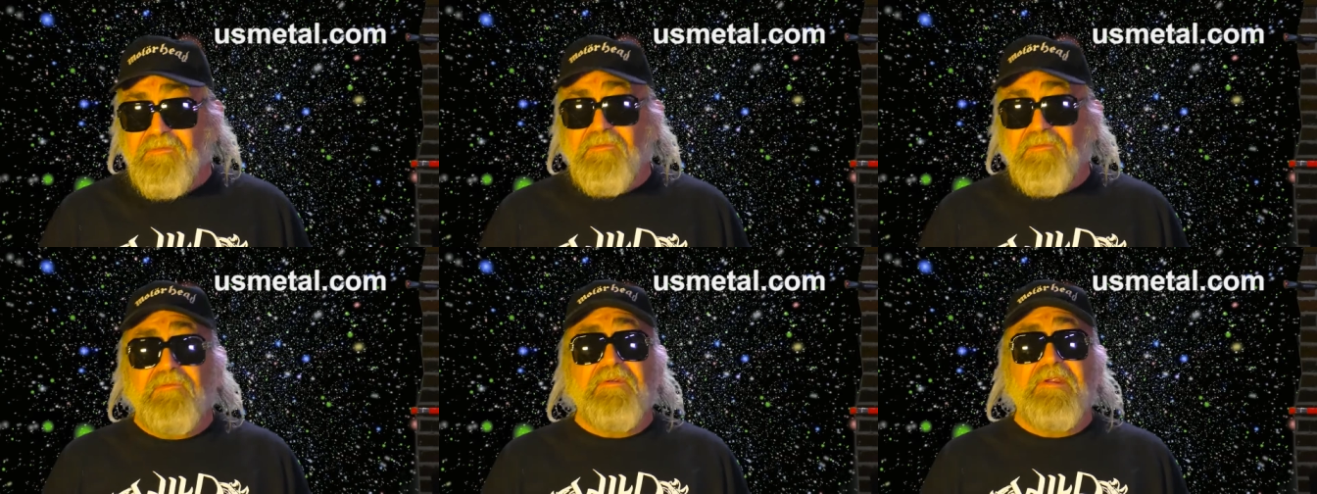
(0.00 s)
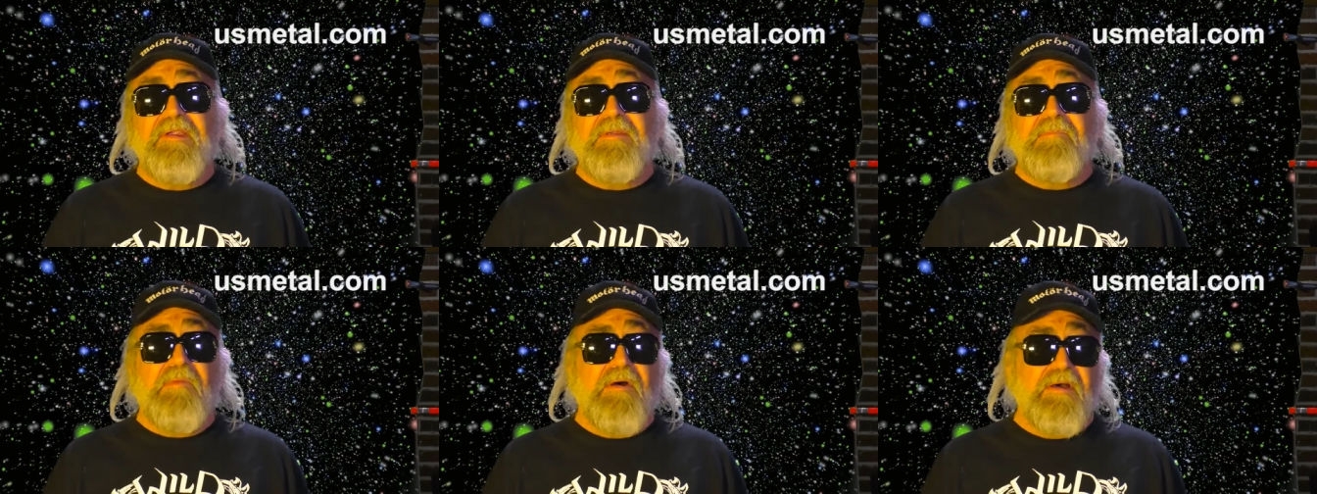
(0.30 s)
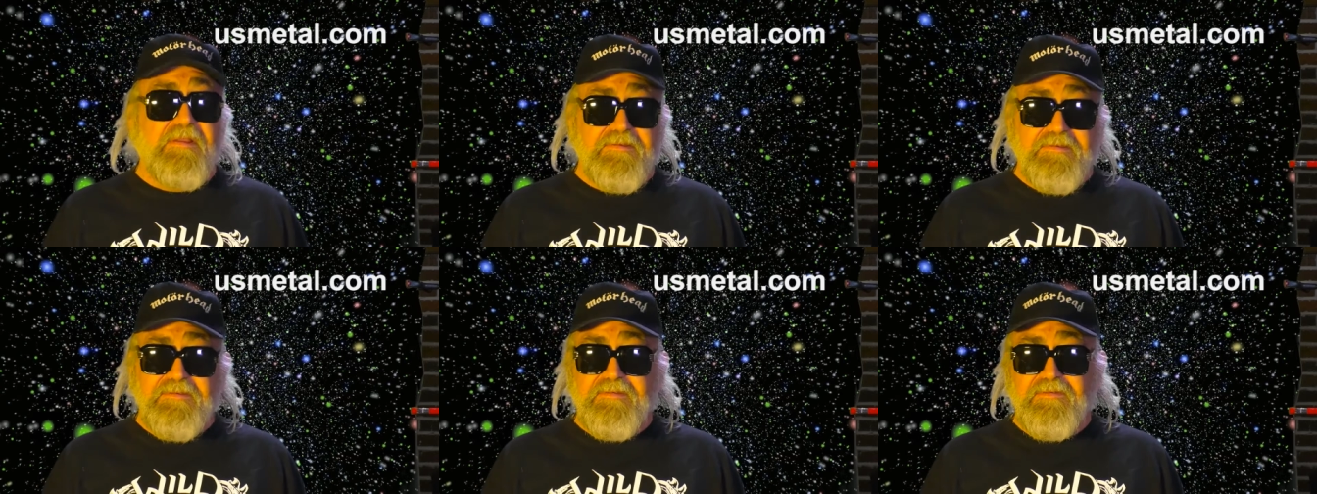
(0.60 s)
3
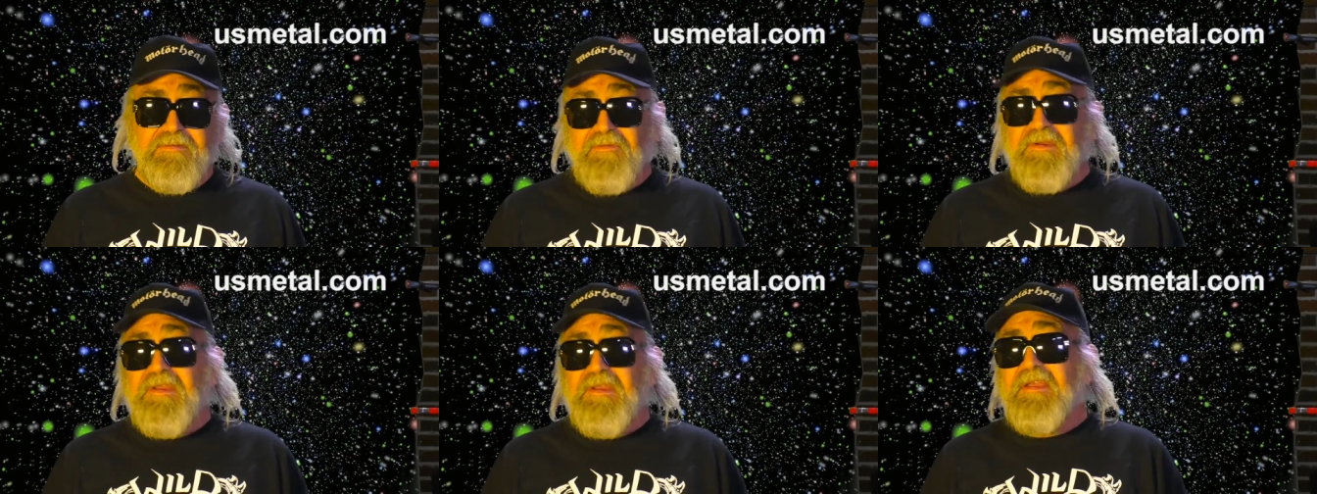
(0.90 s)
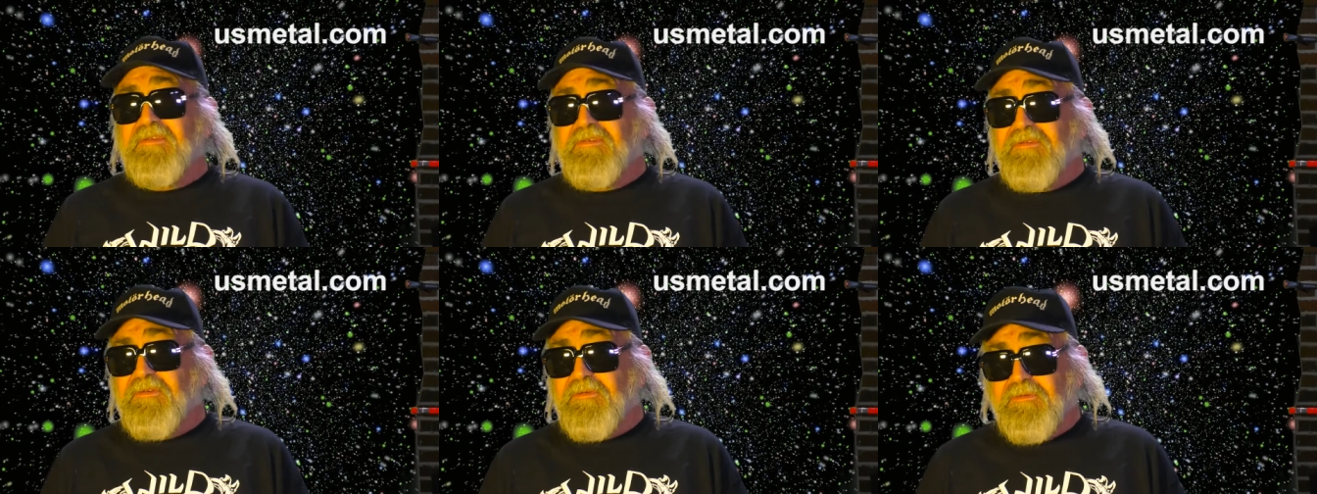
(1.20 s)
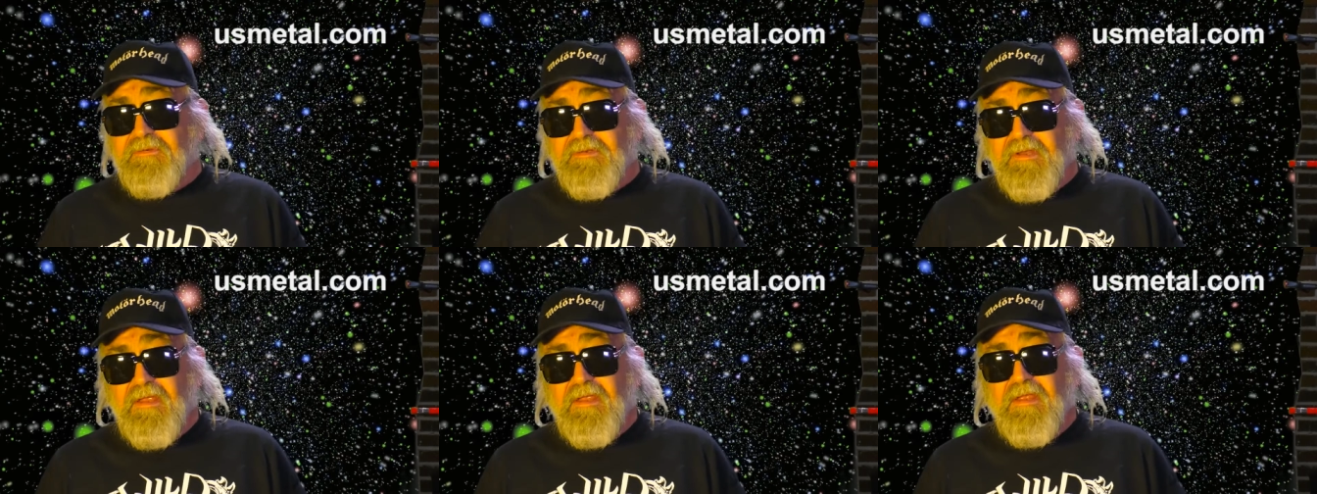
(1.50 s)
months, three
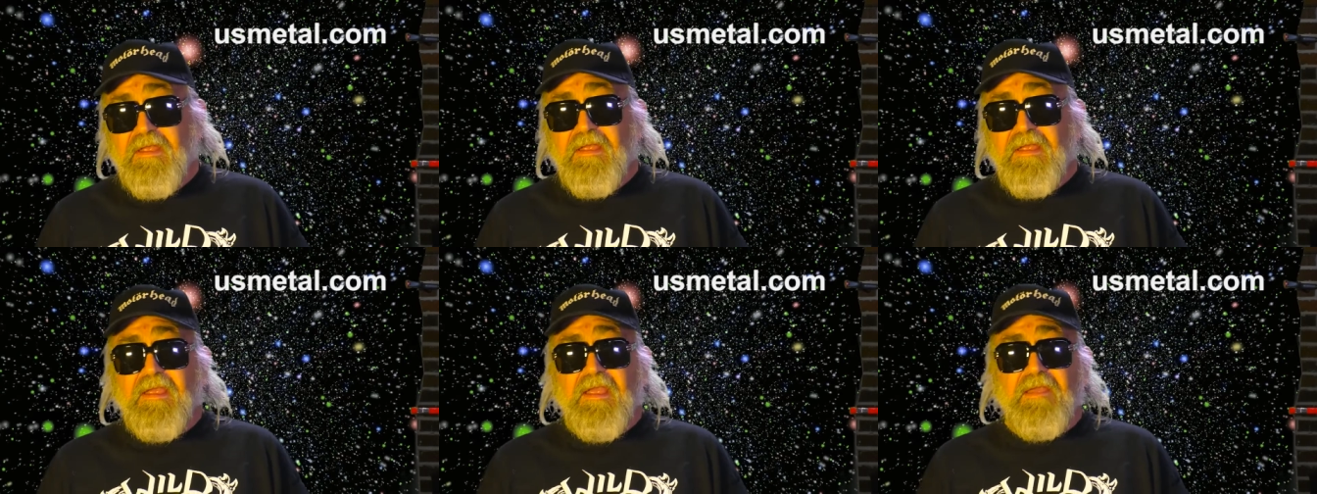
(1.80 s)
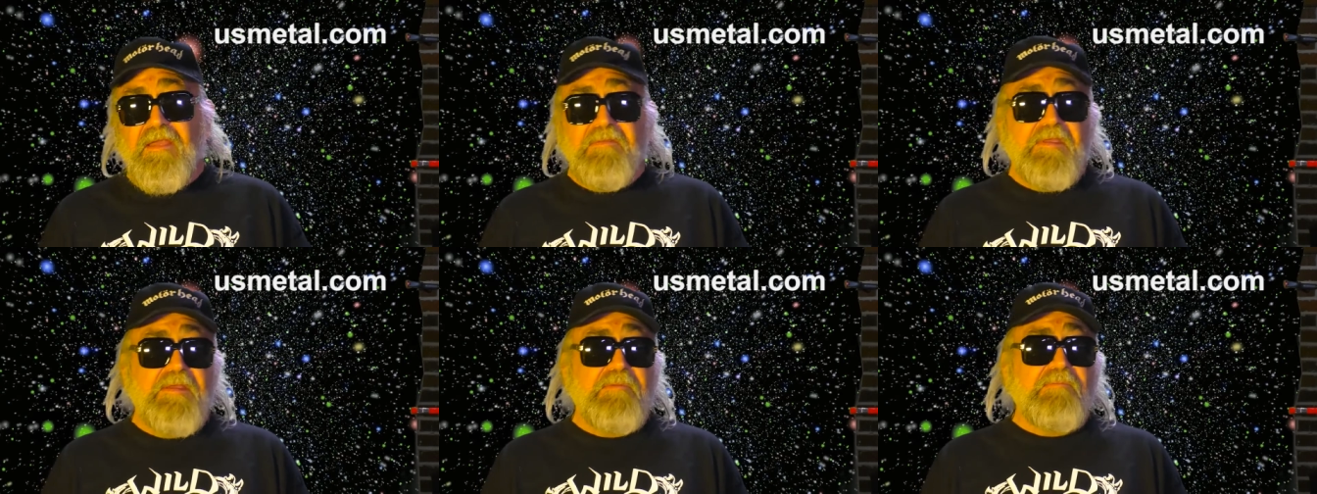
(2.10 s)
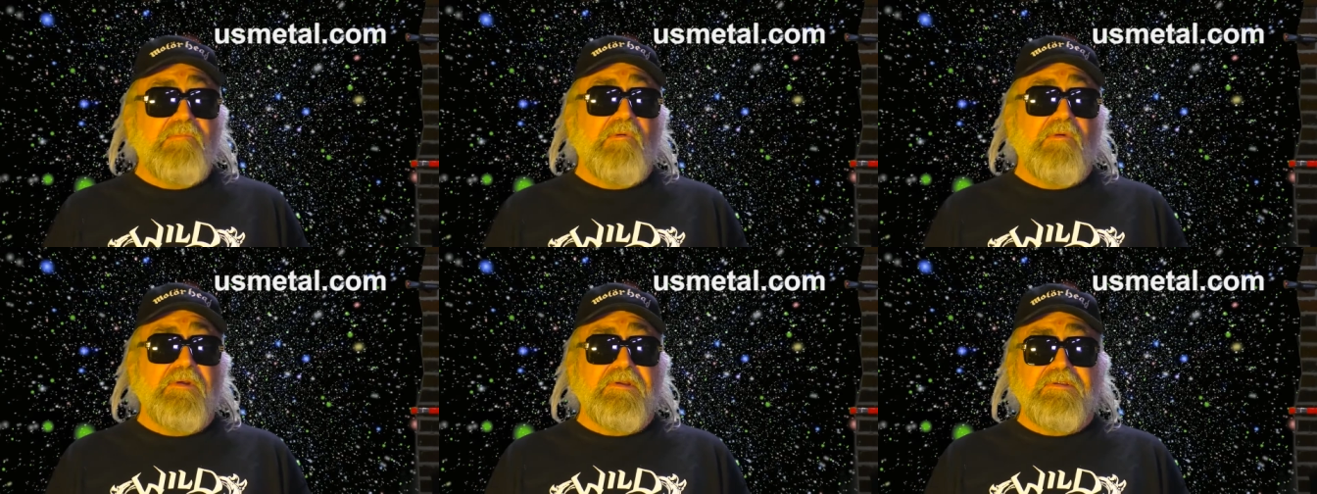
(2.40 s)
issues in the
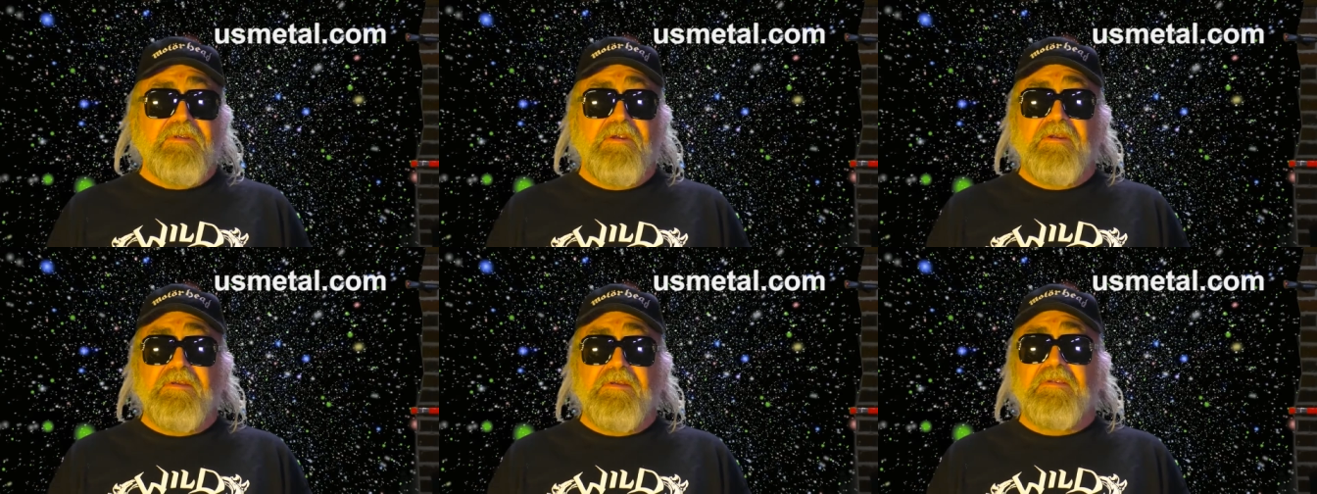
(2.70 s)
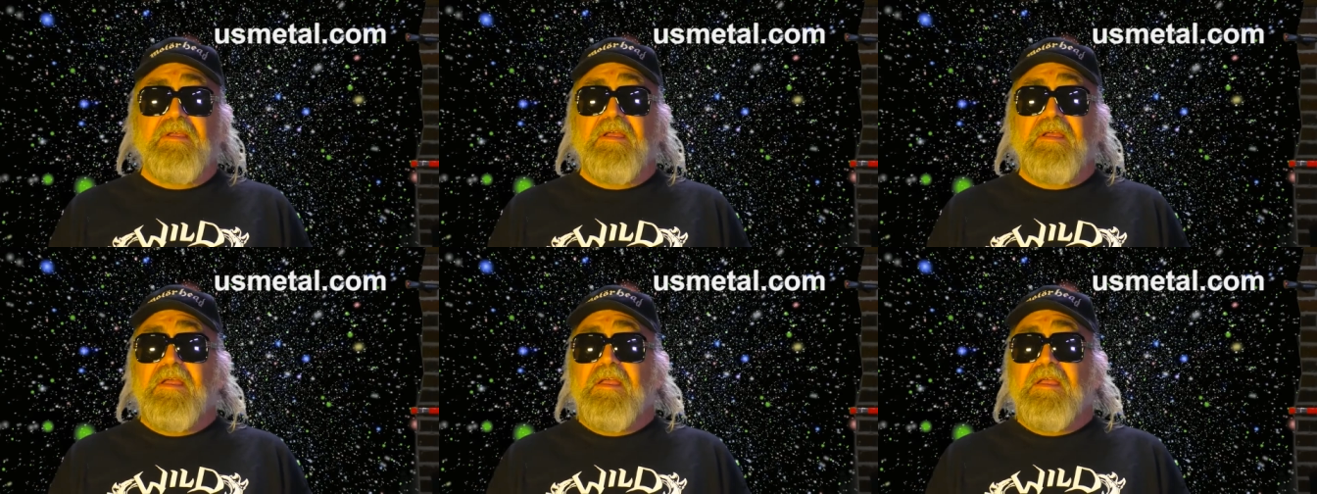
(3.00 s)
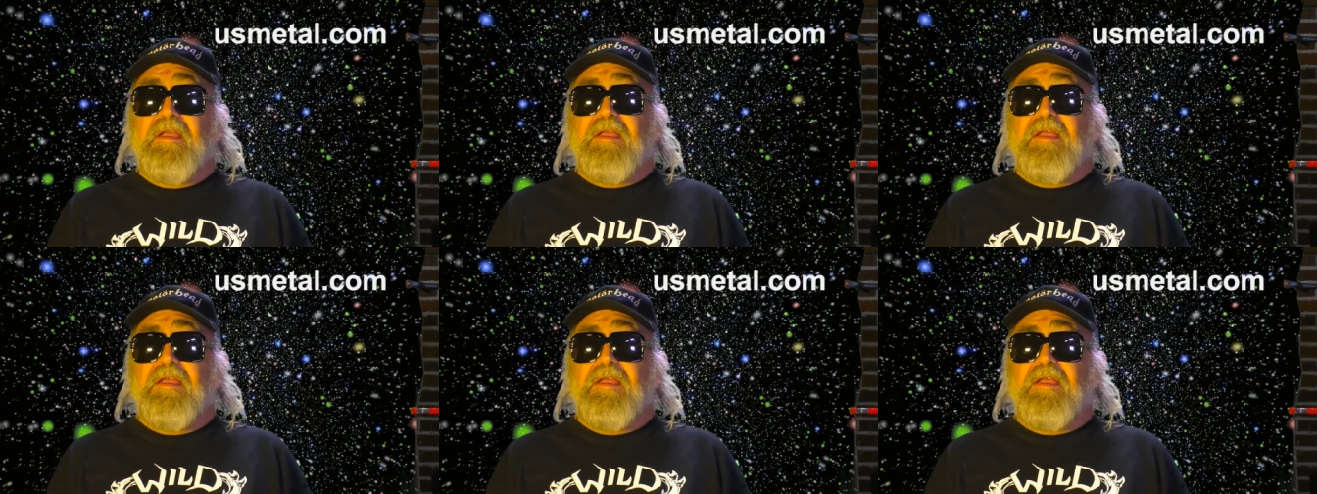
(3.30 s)
import charts.